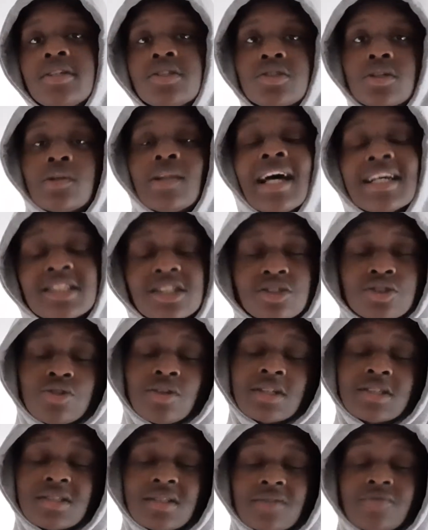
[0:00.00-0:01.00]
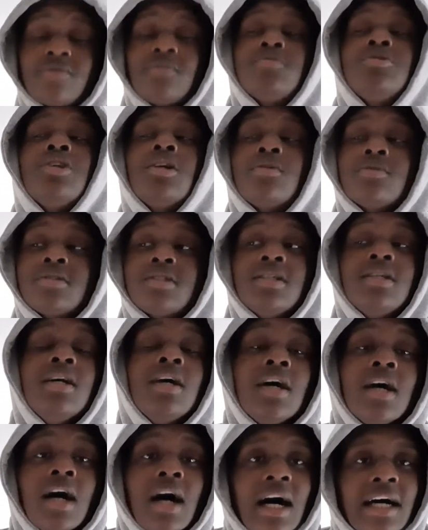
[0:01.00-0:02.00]
So that's interesting from Chelsea,
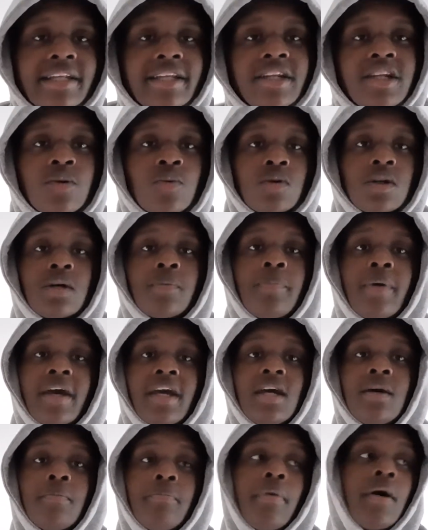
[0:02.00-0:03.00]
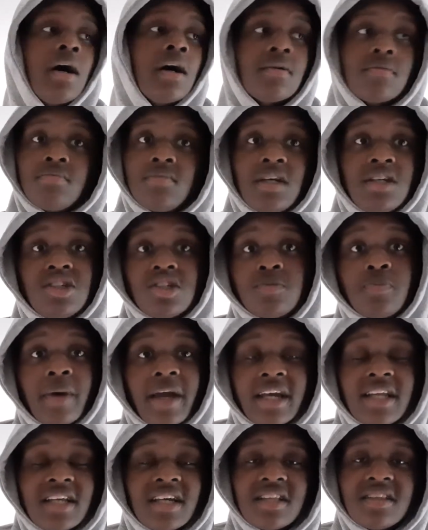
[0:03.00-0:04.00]
how they didn't want to pay it, but they just
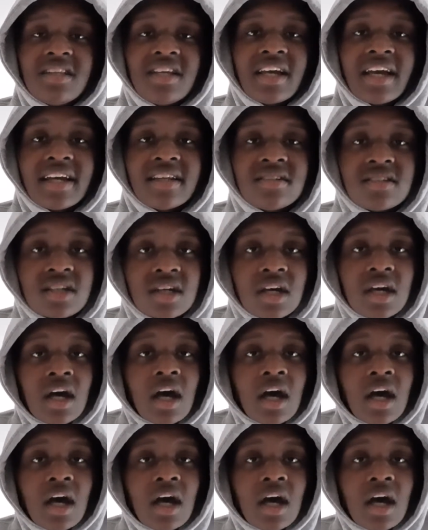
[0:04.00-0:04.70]
paid it in the end.